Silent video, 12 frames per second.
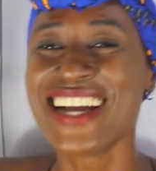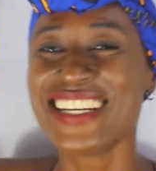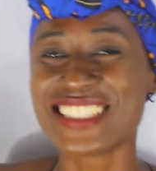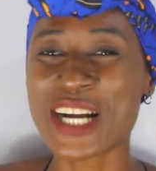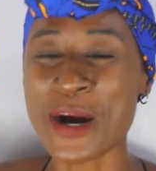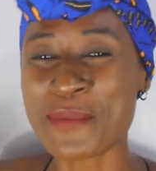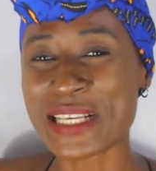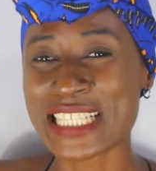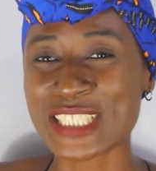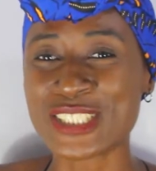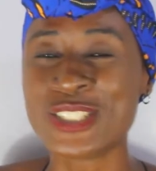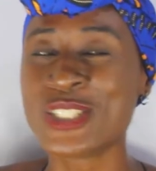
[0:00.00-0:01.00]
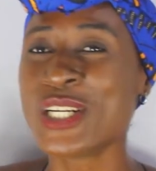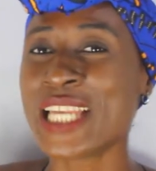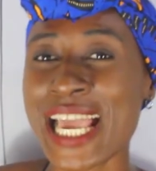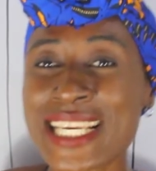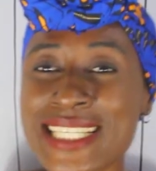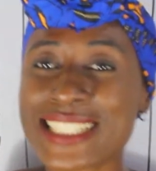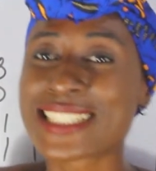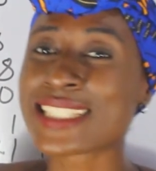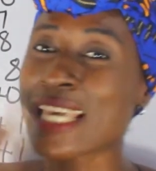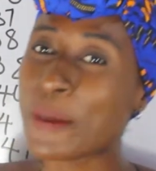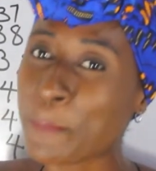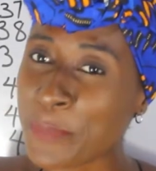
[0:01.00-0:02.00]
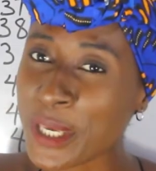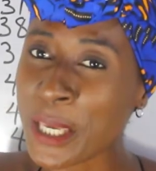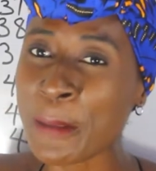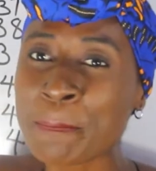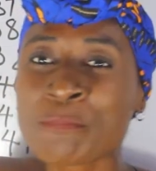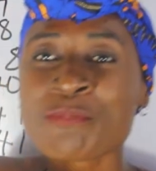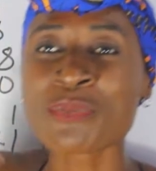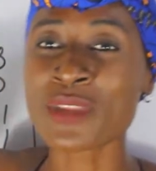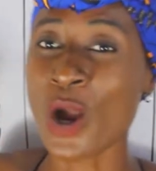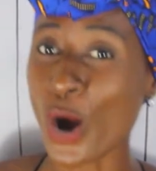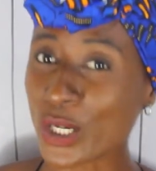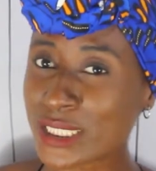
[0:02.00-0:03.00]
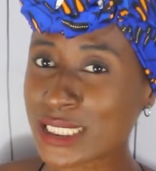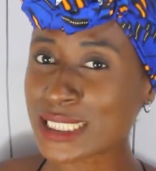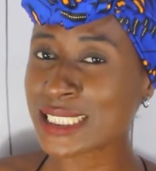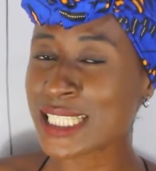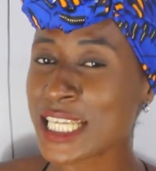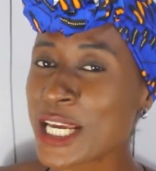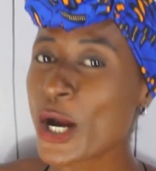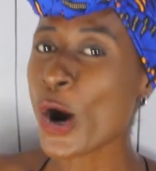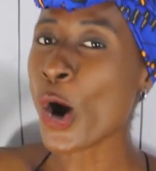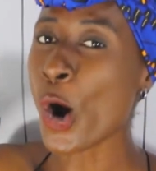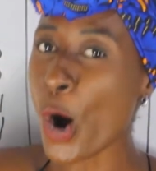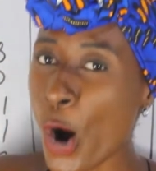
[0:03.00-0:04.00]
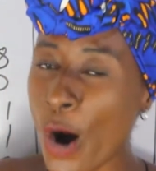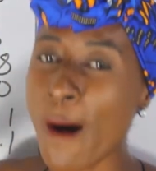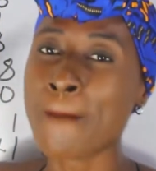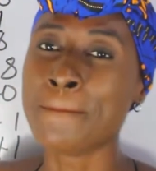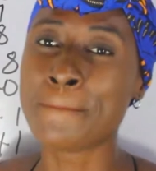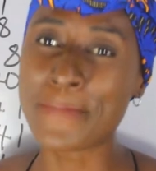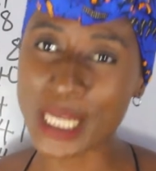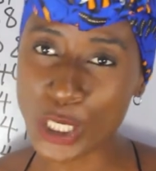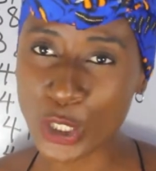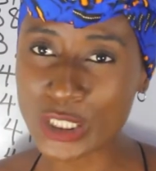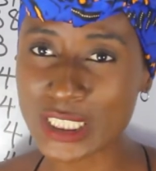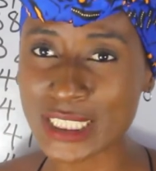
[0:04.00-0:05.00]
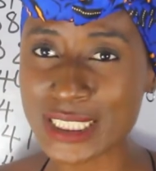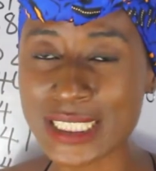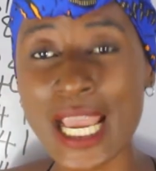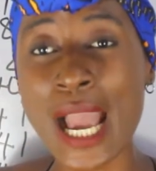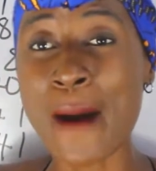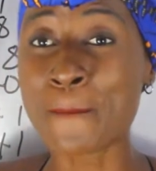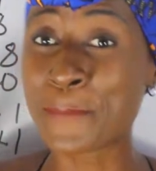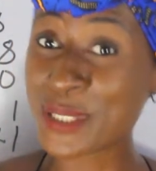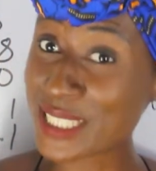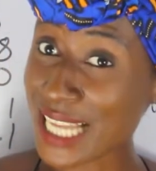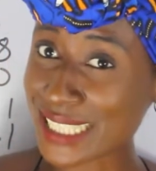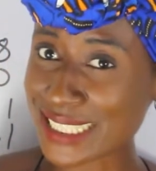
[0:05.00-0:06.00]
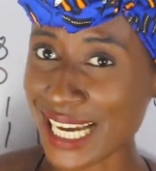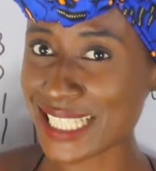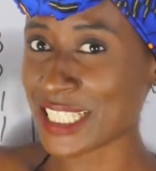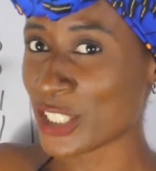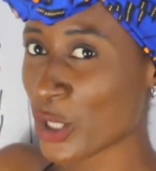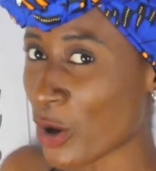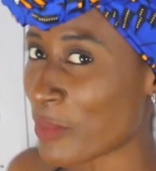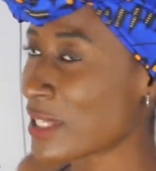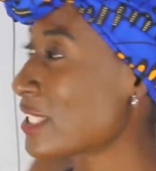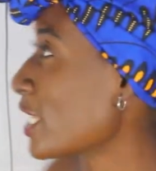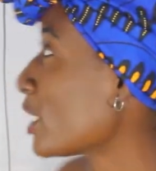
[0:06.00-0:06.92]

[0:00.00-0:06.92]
in the comment section. Do you like it skimpy on the knee or below the knee? Put that in the comment